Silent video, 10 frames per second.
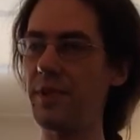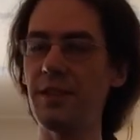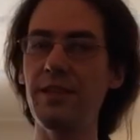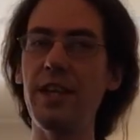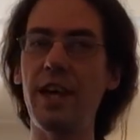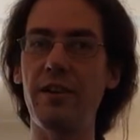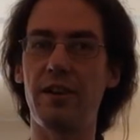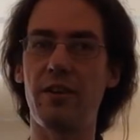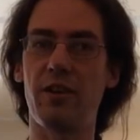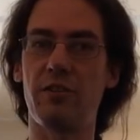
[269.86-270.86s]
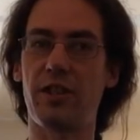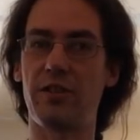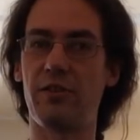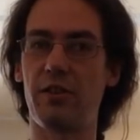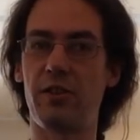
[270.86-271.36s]
see how your grass
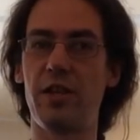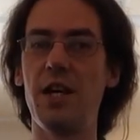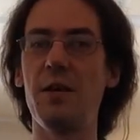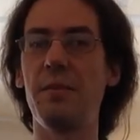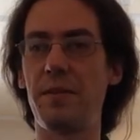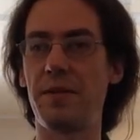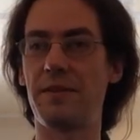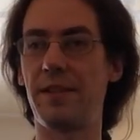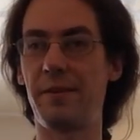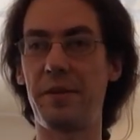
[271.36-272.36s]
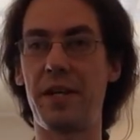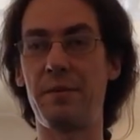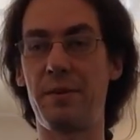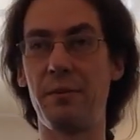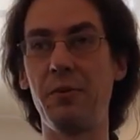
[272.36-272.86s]
gets on. Maybe there's an area where you need
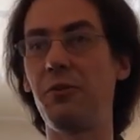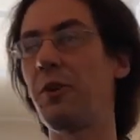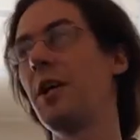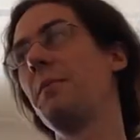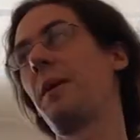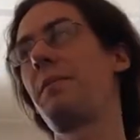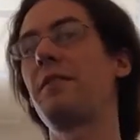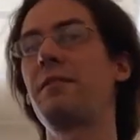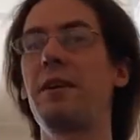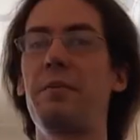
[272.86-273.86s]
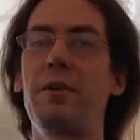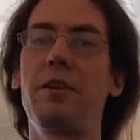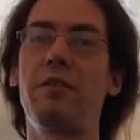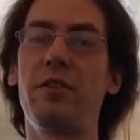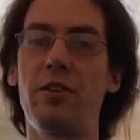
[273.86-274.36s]
a bit more, maybe there's an area where you
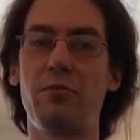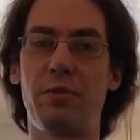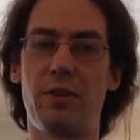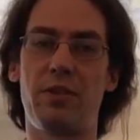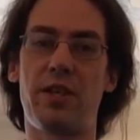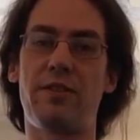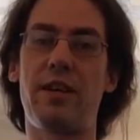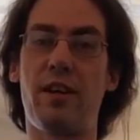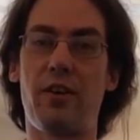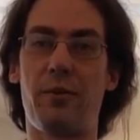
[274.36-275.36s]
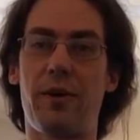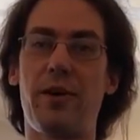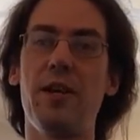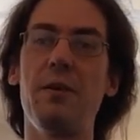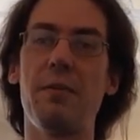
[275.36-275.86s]
can turn the sprinkler jets down a little bit,
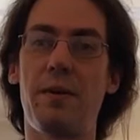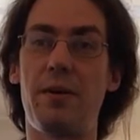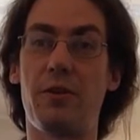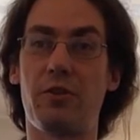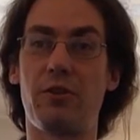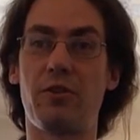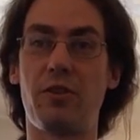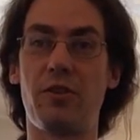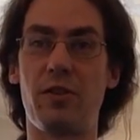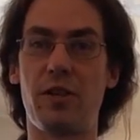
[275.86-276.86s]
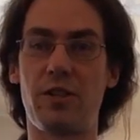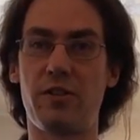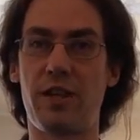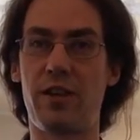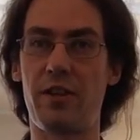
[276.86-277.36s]
maybe you've got to
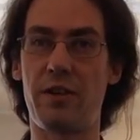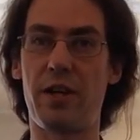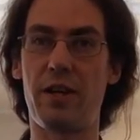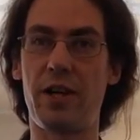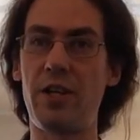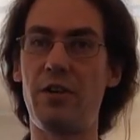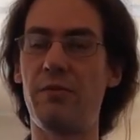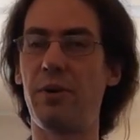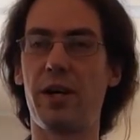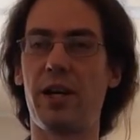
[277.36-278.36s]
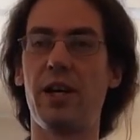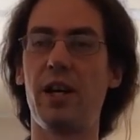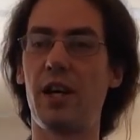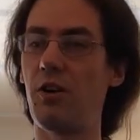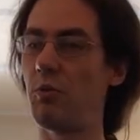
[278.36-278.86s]
adjust how they're going, and you can buy
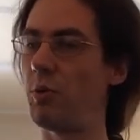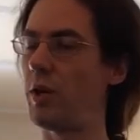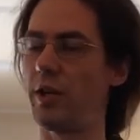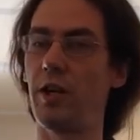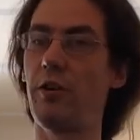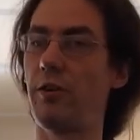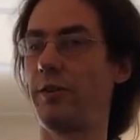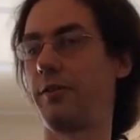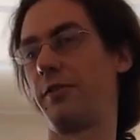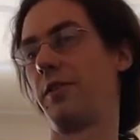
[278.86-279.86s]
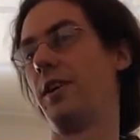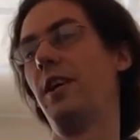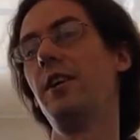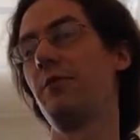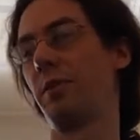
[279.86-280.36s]
a whole load of different
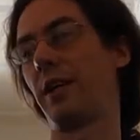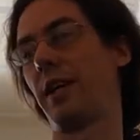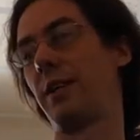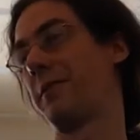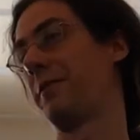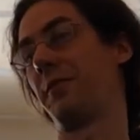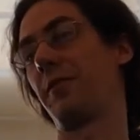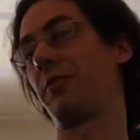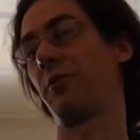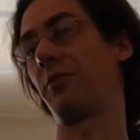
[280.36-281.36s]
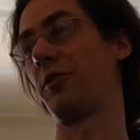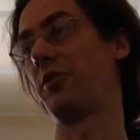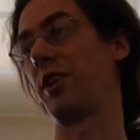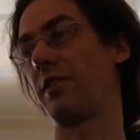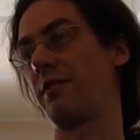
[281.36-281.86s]
sprinkler heads with different sorts of
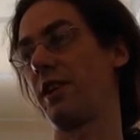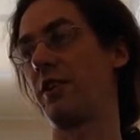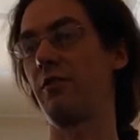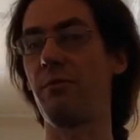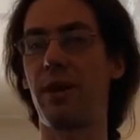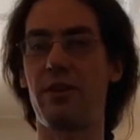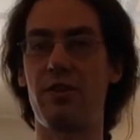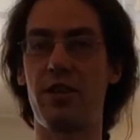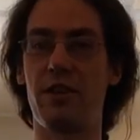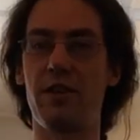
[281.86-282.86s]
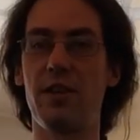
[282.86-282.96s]
jets to match the